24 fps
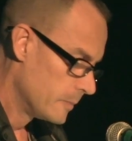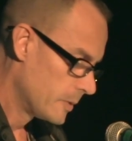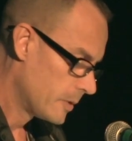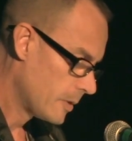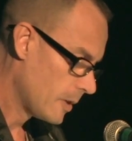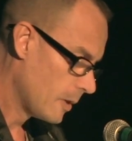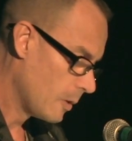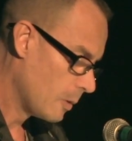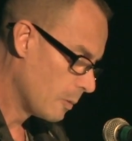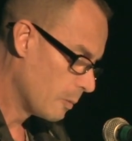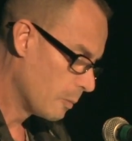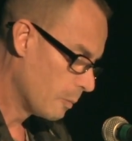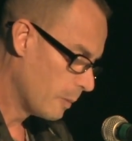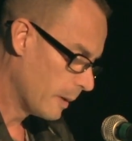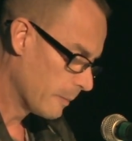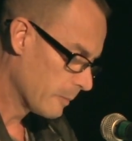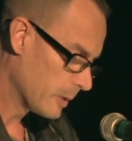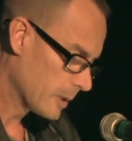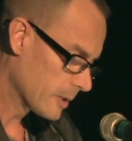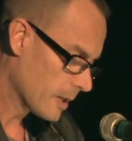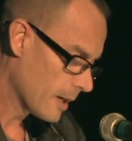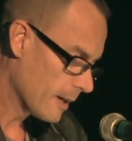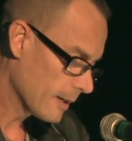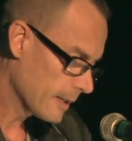So when
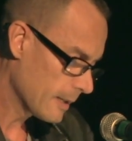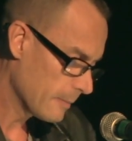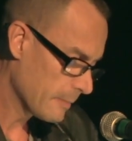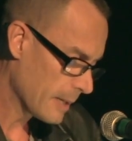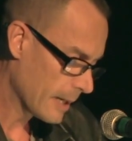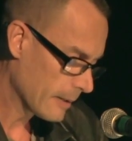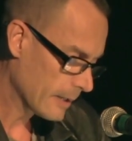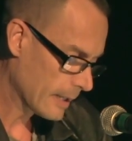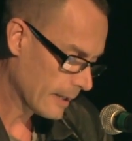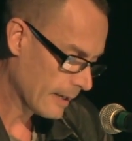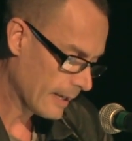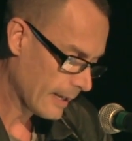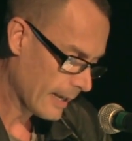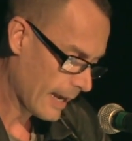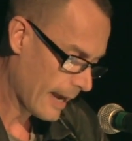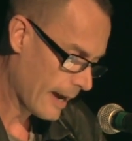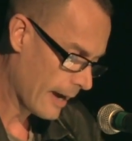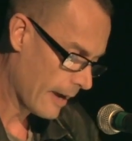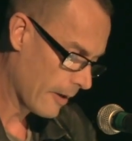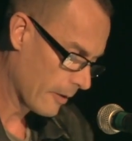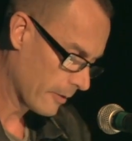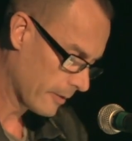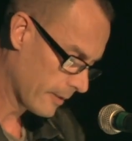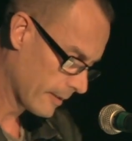we're talking about gay
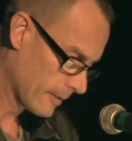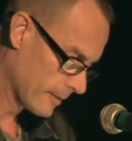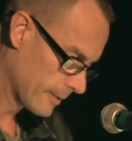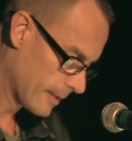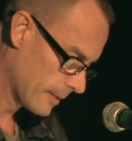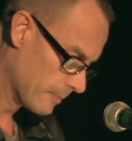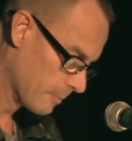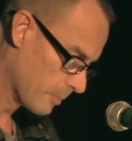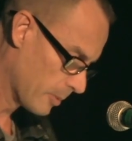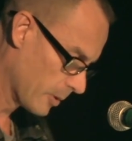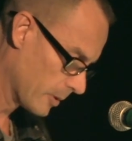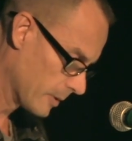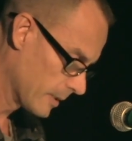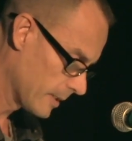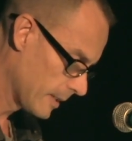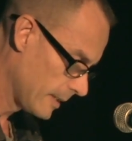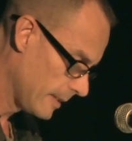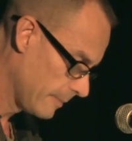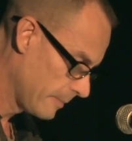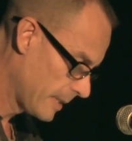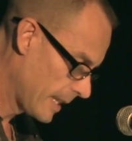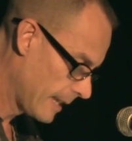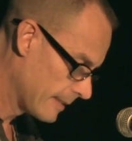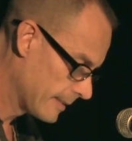health, it's important to
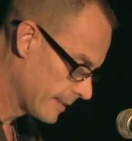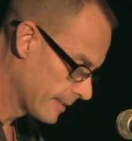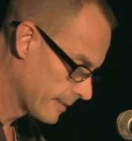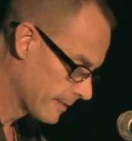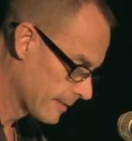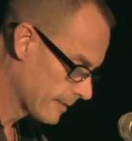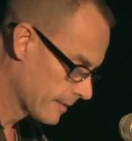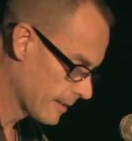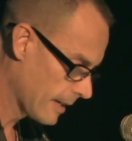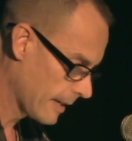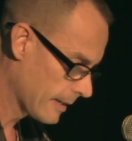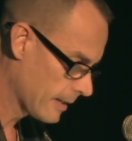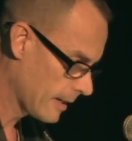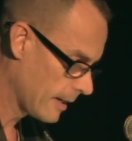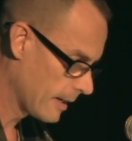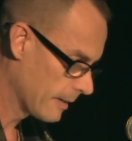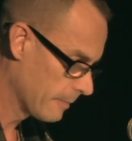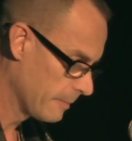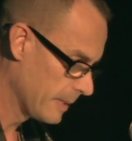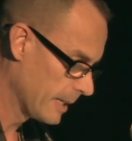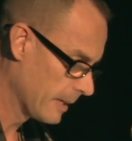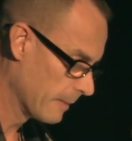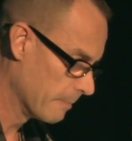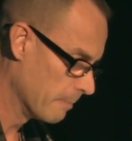keep that
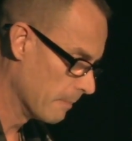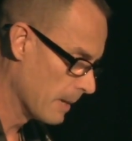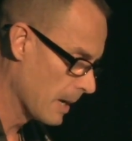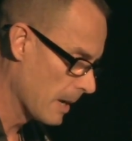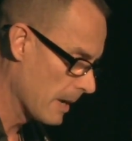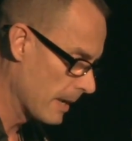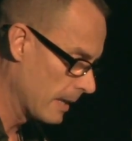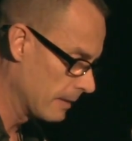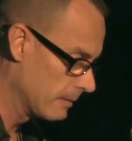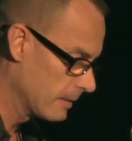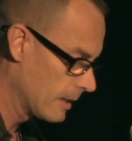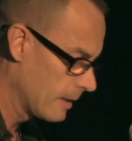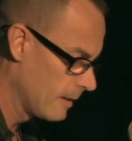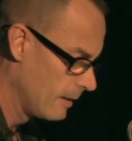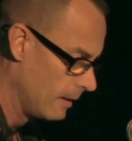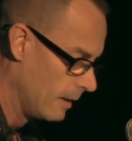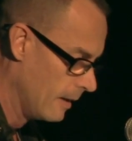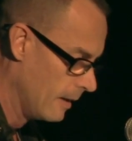dichotomy in mind.